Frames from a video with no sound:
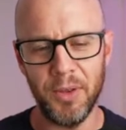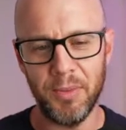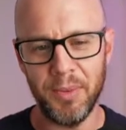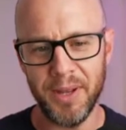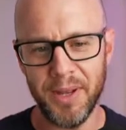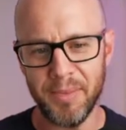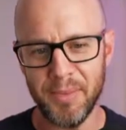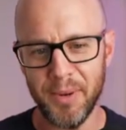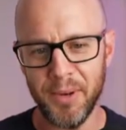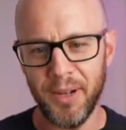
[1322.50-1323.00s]

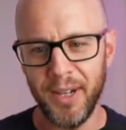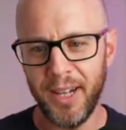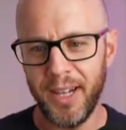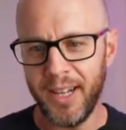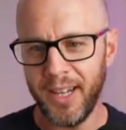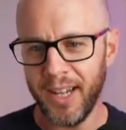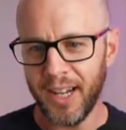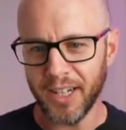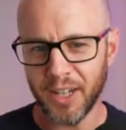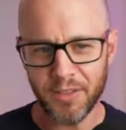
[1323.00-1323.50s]
people. I
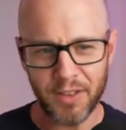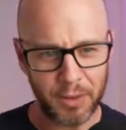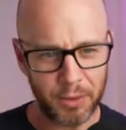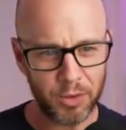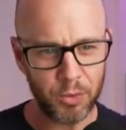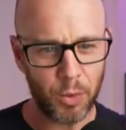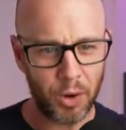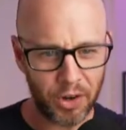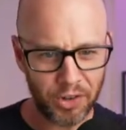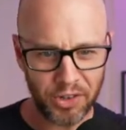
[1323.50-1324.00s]
don't know if anyone's
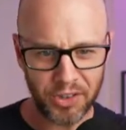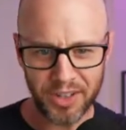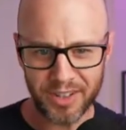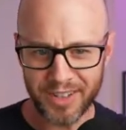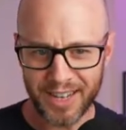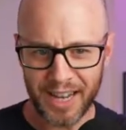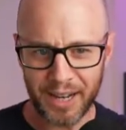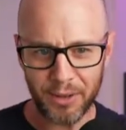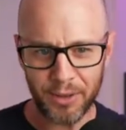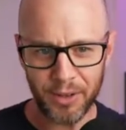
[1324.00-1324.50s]
watching this
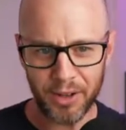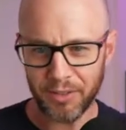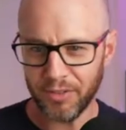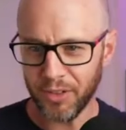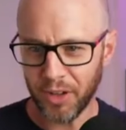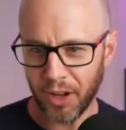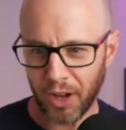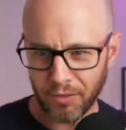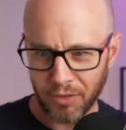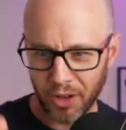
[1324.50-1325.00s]
now. I've
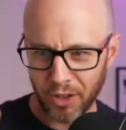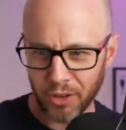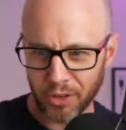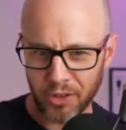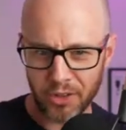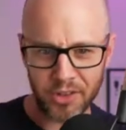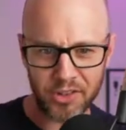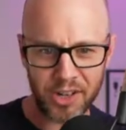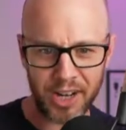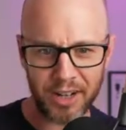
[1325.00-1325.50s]
not looked at
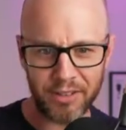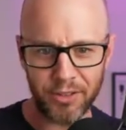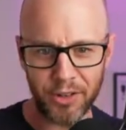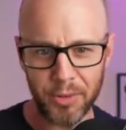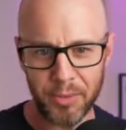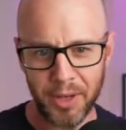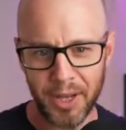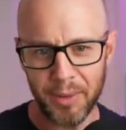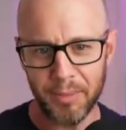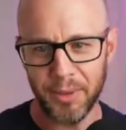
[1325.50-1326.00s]
the chat room
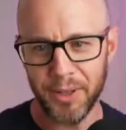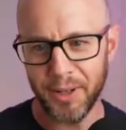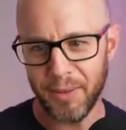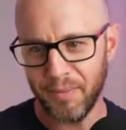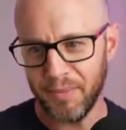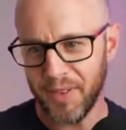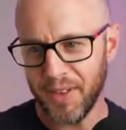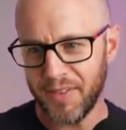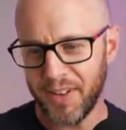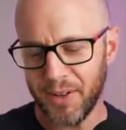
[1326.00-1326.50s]
yet, but
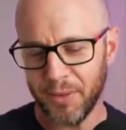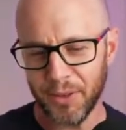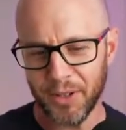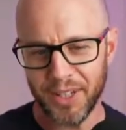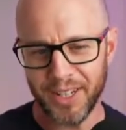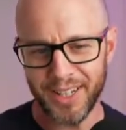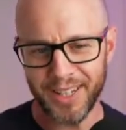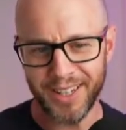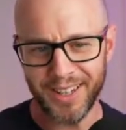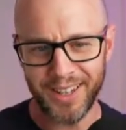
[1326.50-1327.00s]
if anyone
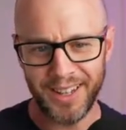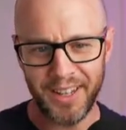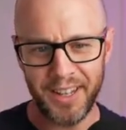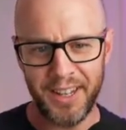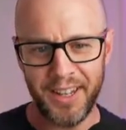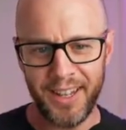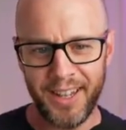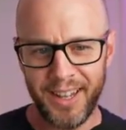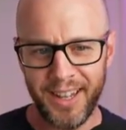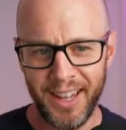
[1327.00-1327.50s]
here,
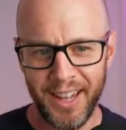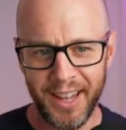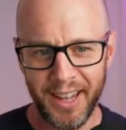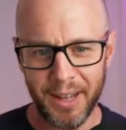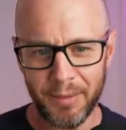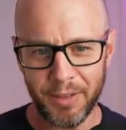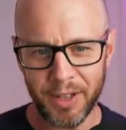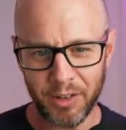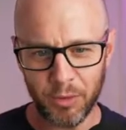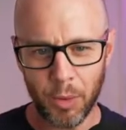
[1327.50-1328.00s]
I'm
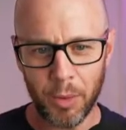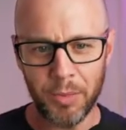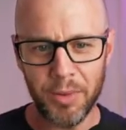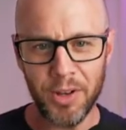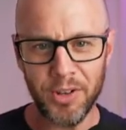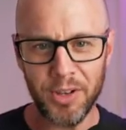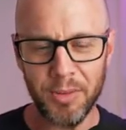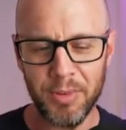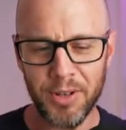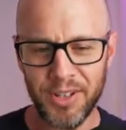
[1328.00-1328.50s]
thinking of one
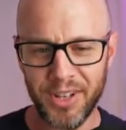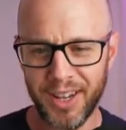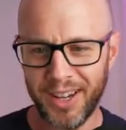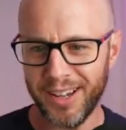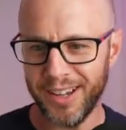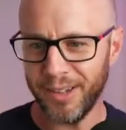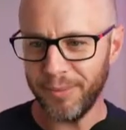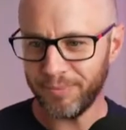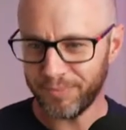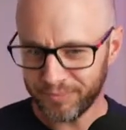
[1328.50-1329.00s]
person in
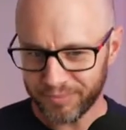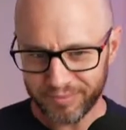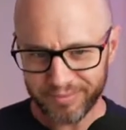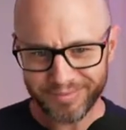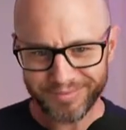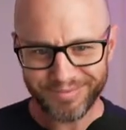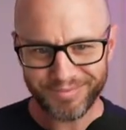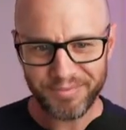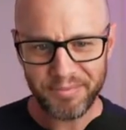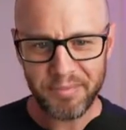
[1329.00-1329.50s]
particular,
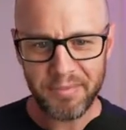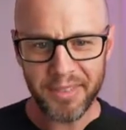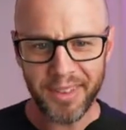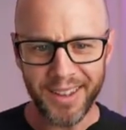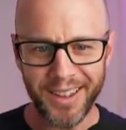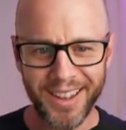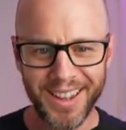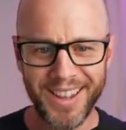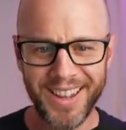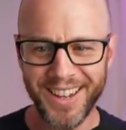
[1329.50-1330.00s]

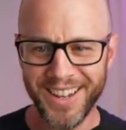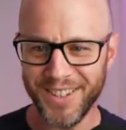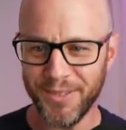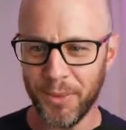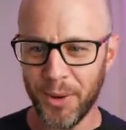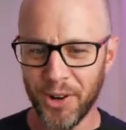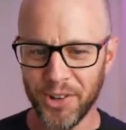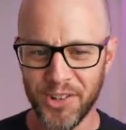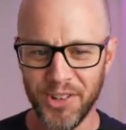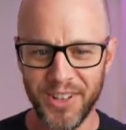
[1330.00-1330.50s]
is
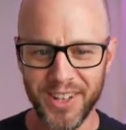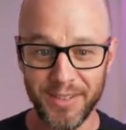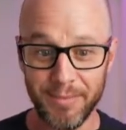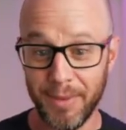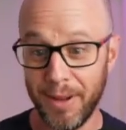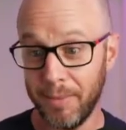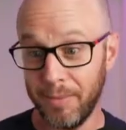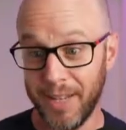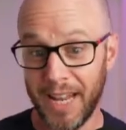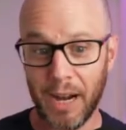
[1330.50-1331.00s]
watching this
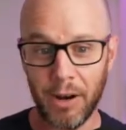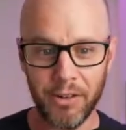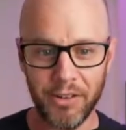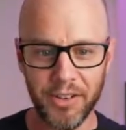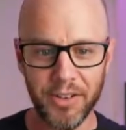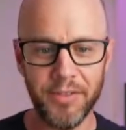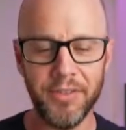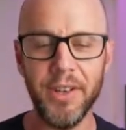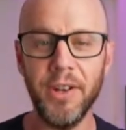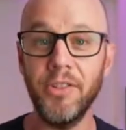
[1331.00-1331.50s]
now or in
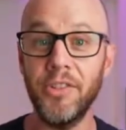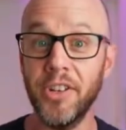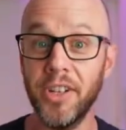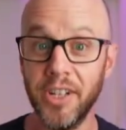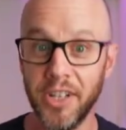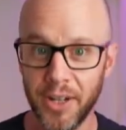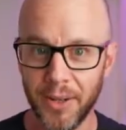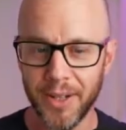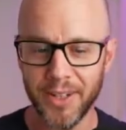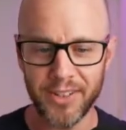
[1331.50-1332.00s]
the future, you
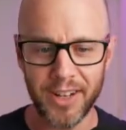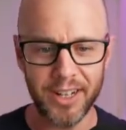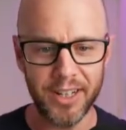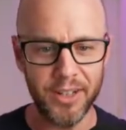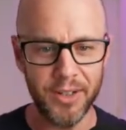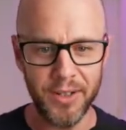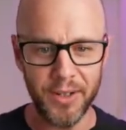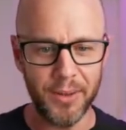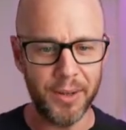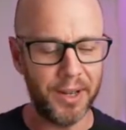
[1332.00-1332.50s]
know exactly
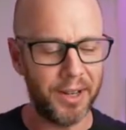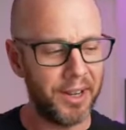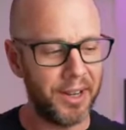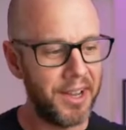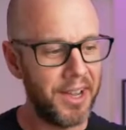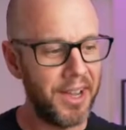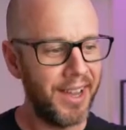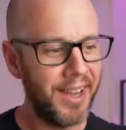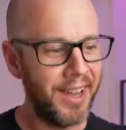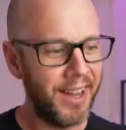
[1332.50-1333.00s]
who you are.
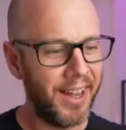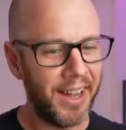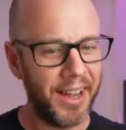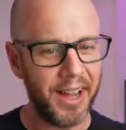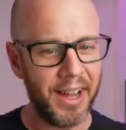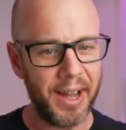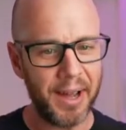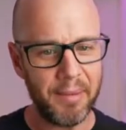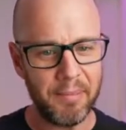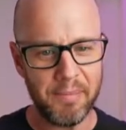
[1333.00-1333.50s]

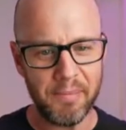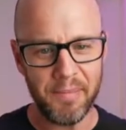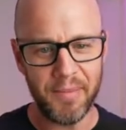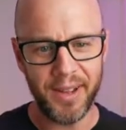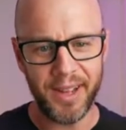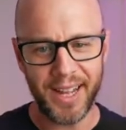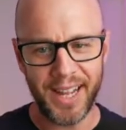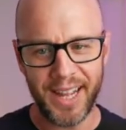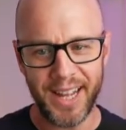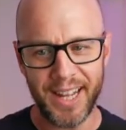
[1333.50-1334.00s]

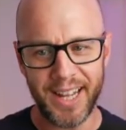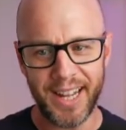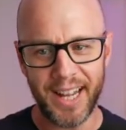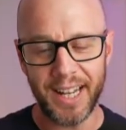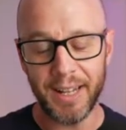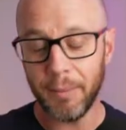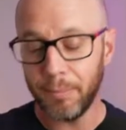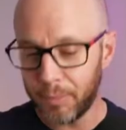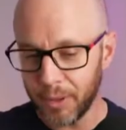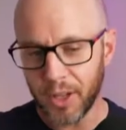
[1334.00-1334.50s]

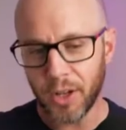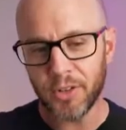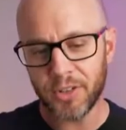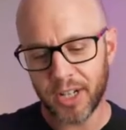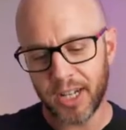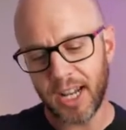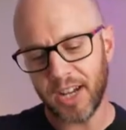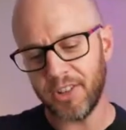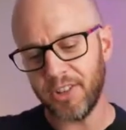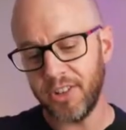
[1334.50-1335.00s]
But those
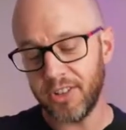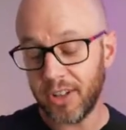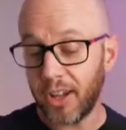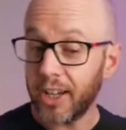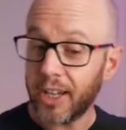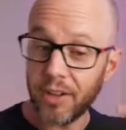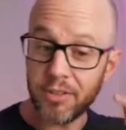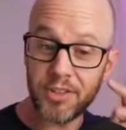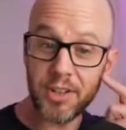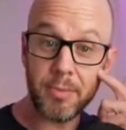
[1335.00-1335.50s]
connections, like
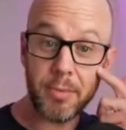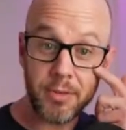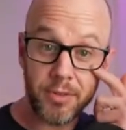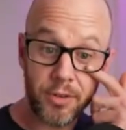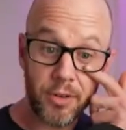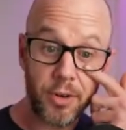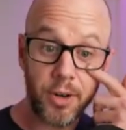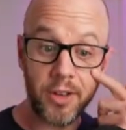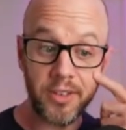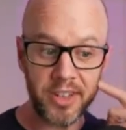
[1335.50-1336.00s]
I've said
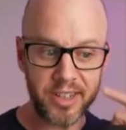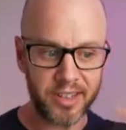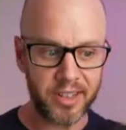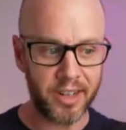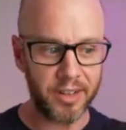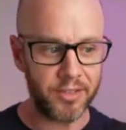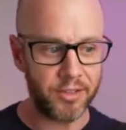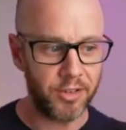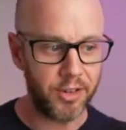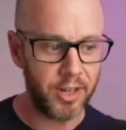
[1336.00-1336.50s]
before on these
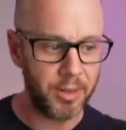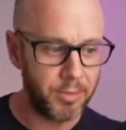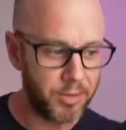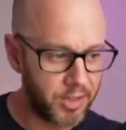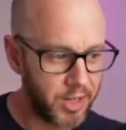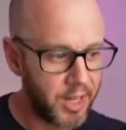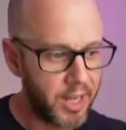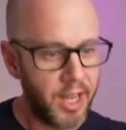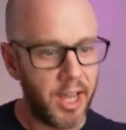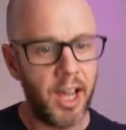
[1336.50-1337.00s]
live streams,
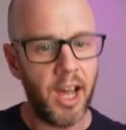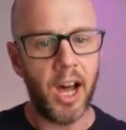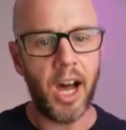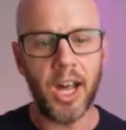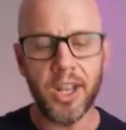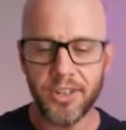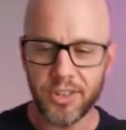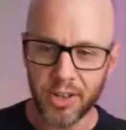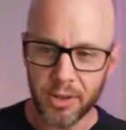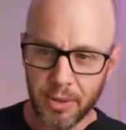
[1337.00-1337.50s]
are
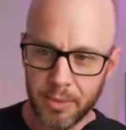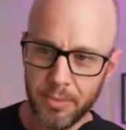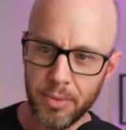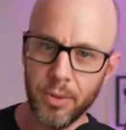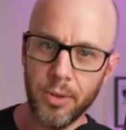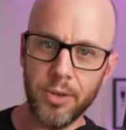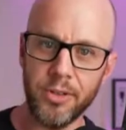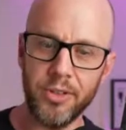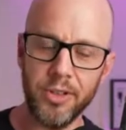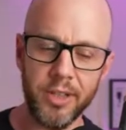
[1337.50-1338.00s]
so
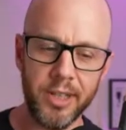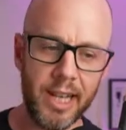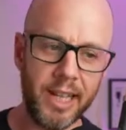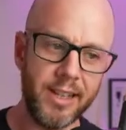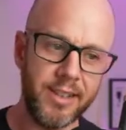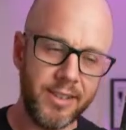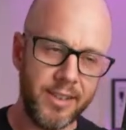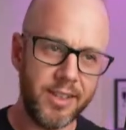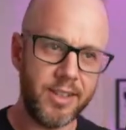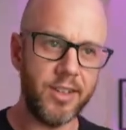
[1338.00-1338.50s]
important. And
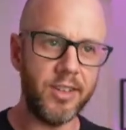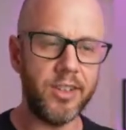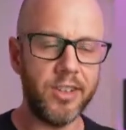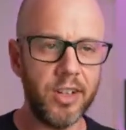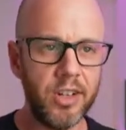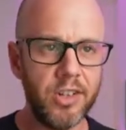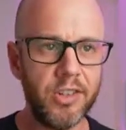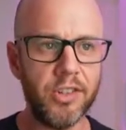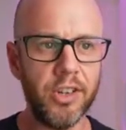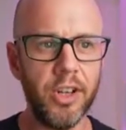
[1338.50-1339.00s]
this is
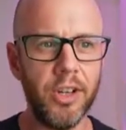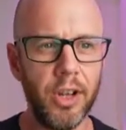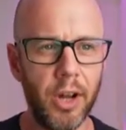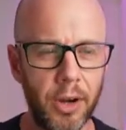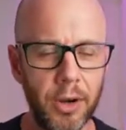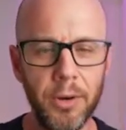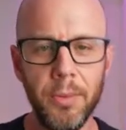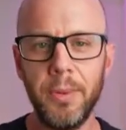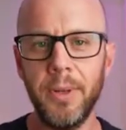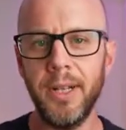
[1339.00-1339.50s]
such an
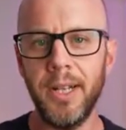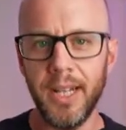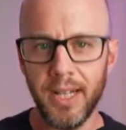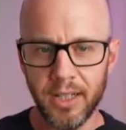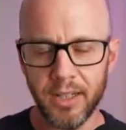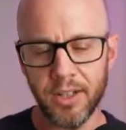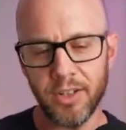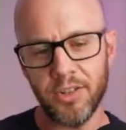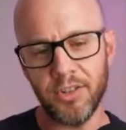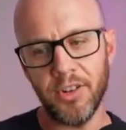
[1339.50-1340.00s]
open
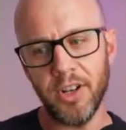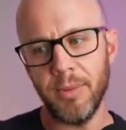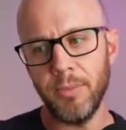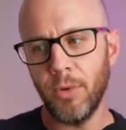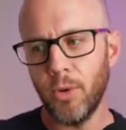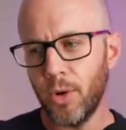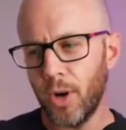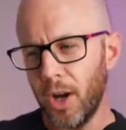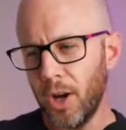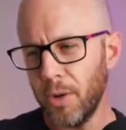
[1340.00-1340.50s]
industry,
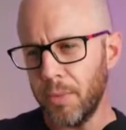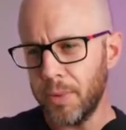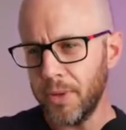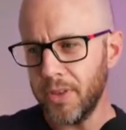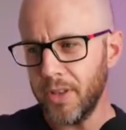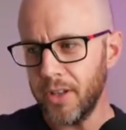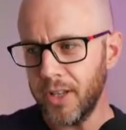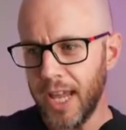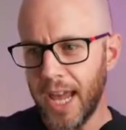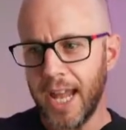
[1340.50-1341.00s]
more open
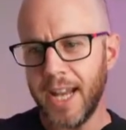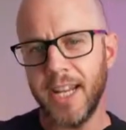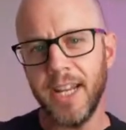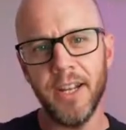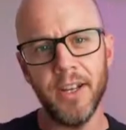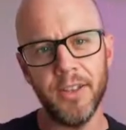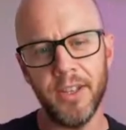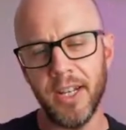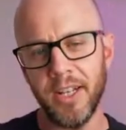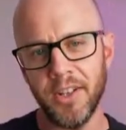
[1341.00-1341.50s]
than any
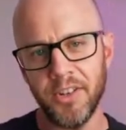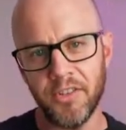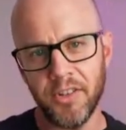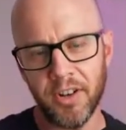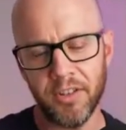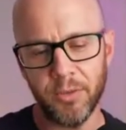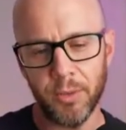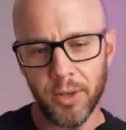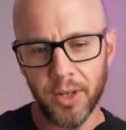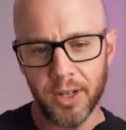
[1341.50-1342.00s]
other industry I've
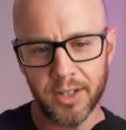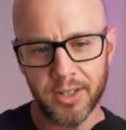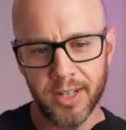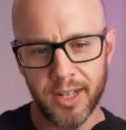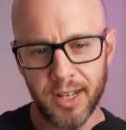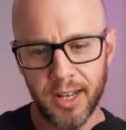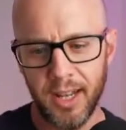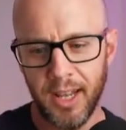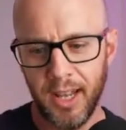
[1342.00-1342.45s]
worked in,